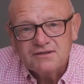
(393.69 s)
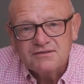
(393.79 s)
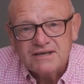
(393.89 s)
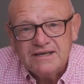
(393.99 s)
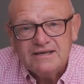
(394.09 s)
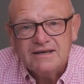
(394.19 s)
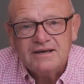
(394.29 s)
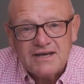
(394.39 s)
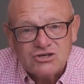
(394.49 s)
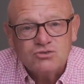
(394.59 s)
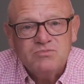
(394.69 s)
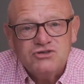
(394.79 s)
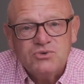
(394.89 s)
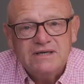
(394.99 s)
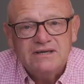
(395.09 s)
The Connection
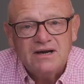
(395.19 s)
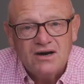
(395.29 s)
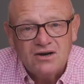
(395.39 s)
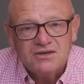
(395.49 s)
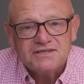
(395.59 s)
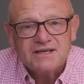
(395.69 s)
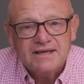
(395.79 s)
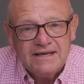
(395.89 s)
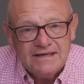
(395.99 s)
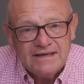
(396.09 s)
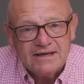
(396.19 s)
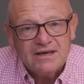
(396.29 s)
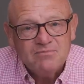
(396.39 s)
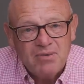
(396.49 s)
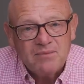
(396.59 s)
Between Art, Healing
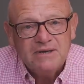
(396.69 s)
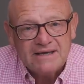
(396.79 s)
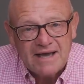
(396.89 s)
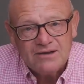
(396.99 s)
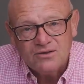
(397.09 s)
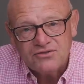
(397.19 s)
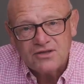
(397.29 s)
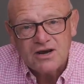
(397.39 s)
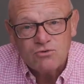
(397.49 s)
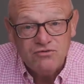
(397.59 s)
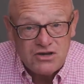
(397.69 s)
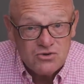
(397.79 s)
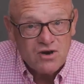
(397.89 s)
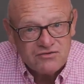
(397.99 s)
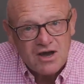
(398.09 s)
and Public Health, a
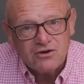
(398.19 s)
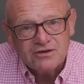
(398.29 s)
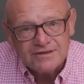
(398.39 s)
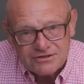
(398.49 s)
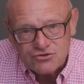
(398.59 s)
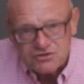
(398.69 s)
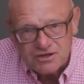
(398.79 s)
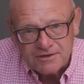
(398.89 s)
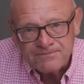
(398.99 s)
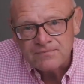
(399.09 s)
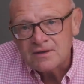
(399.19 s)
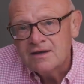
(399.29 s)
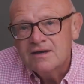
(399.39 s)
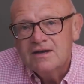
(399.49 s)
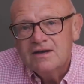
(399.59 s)
review of current literature,
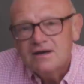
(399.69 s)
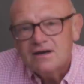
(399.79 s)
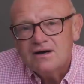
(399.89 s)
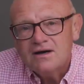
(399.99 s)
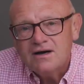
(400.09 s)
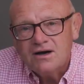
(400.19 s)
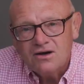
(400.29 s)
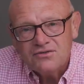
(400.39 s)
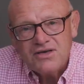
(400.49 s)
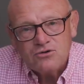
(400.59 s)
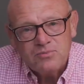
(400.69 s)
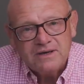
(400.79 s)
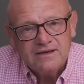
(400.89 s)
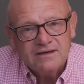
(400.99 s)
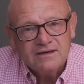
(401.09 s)
art
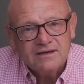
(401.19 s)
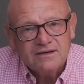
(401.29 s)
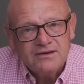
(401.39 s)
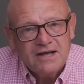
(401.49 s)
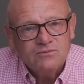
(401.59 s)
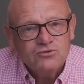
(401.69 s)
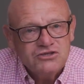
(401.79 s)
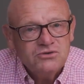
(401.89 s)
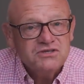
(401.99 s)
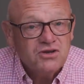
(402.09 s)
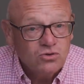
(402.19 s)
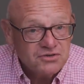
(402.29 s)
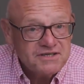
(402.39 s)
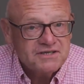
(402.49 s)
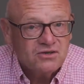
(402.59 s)
therapy can help reduce
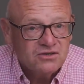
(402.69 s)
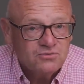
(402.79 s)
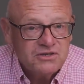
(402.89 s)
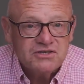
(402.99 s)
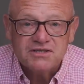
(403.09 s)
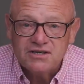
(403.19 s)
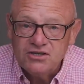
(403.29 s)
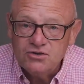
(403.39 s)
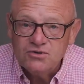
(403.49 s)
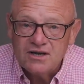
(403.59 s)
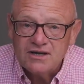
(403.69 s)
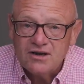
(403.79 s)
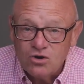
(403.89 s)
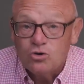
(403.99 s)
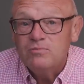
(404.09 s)
cortisol, which is
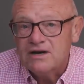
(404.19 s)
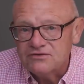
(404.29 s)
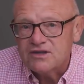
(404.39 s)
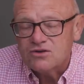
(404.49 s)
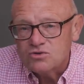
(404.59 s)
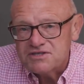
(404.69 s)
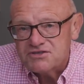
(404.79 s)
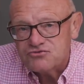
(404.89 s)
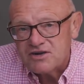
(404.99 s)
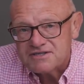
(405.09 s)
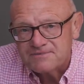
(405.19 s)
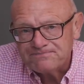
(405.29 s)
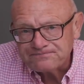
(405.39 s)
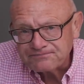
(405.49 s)
a hormone that causes stress.